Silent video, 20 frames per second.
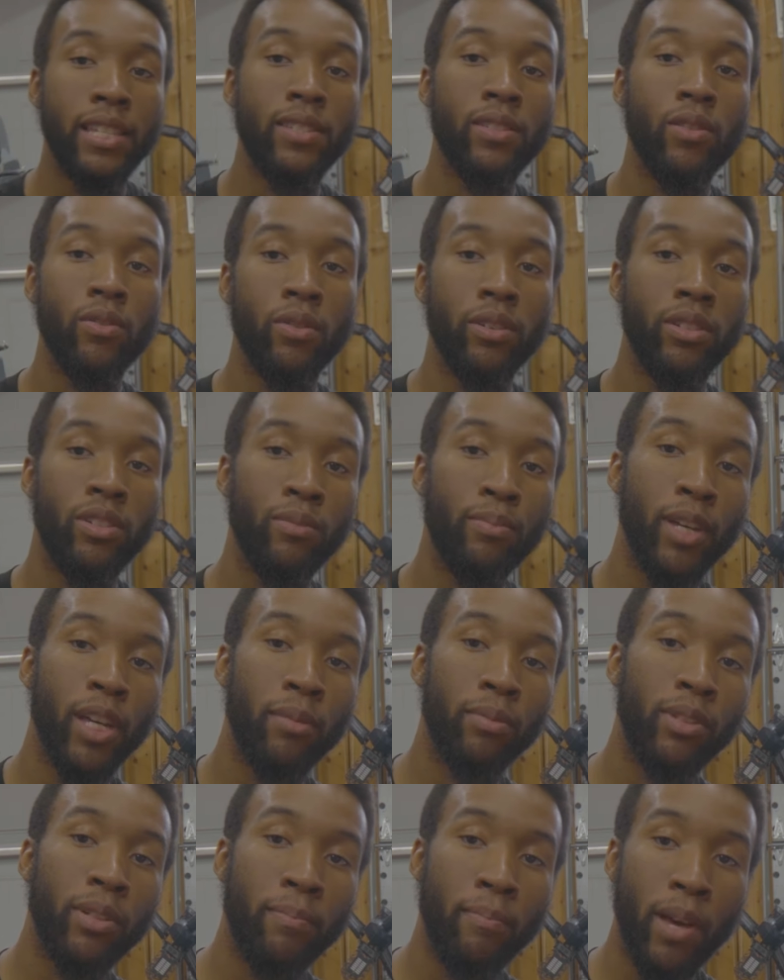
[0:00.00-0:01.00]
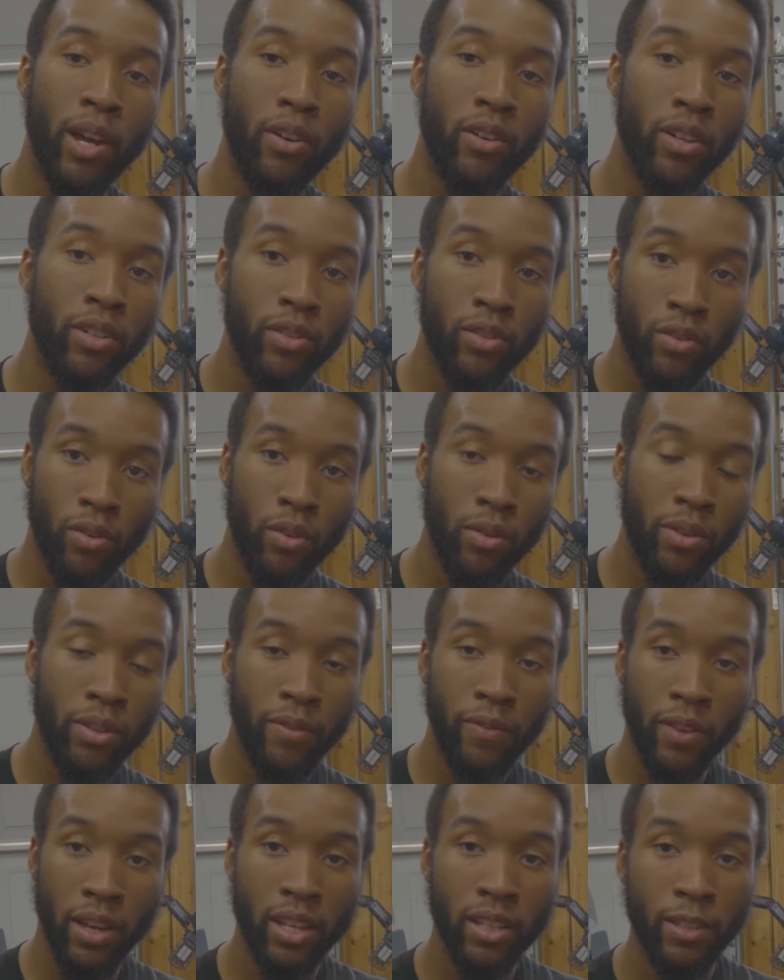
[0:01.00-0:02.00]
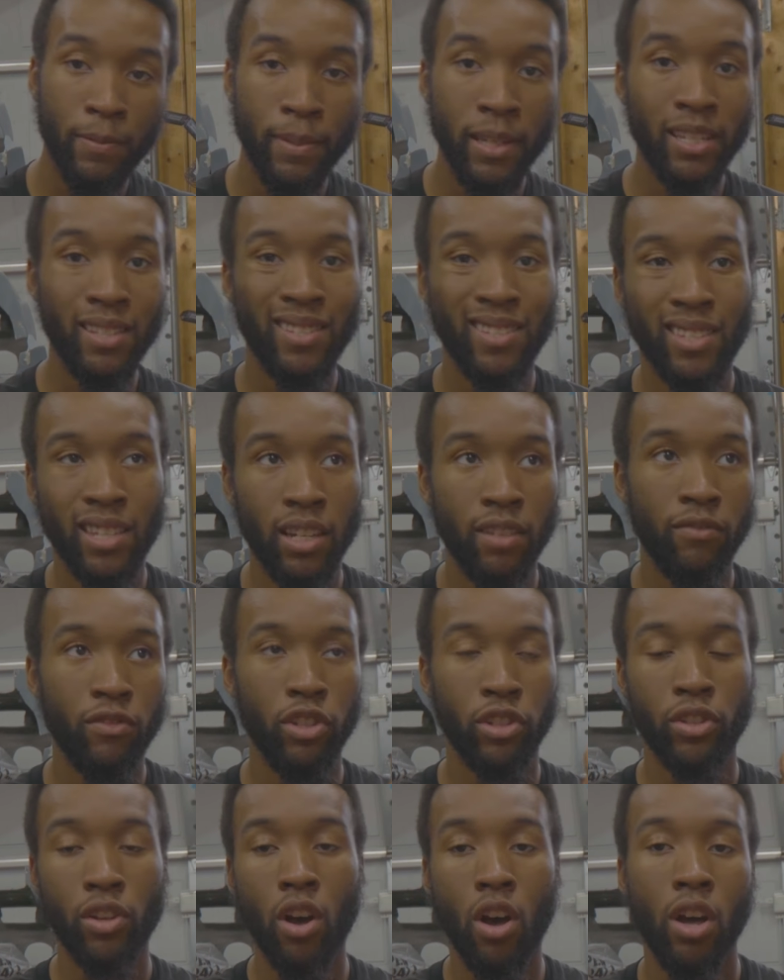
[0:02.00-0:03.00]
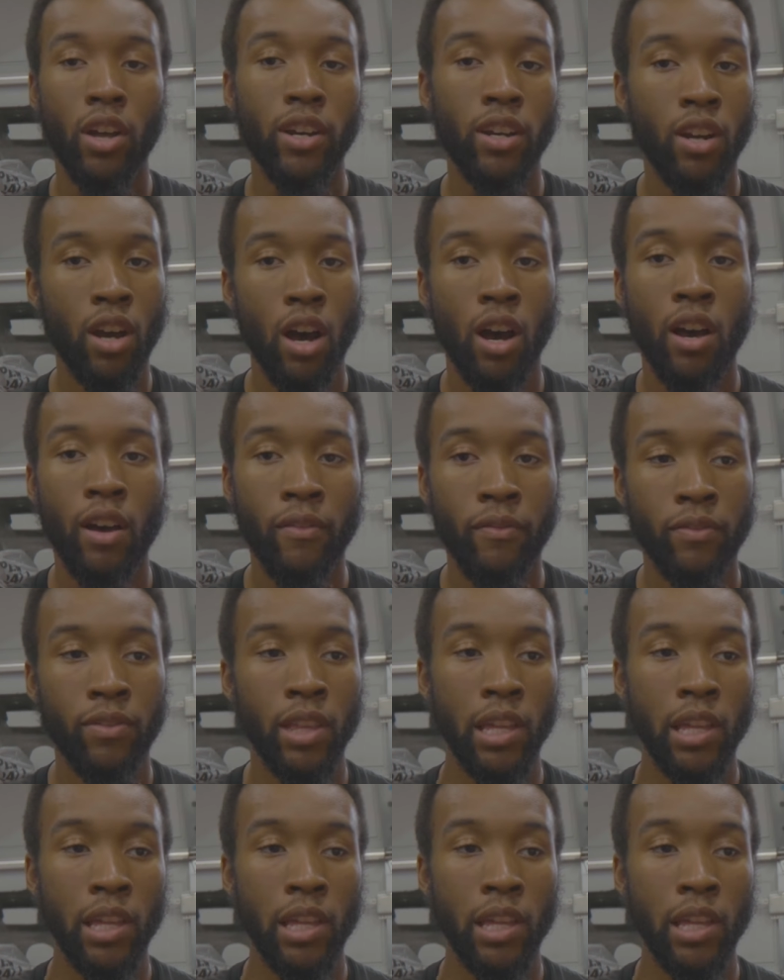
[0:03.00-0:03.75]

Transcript: is going to be able to better control the fan speeds instead of just on and off.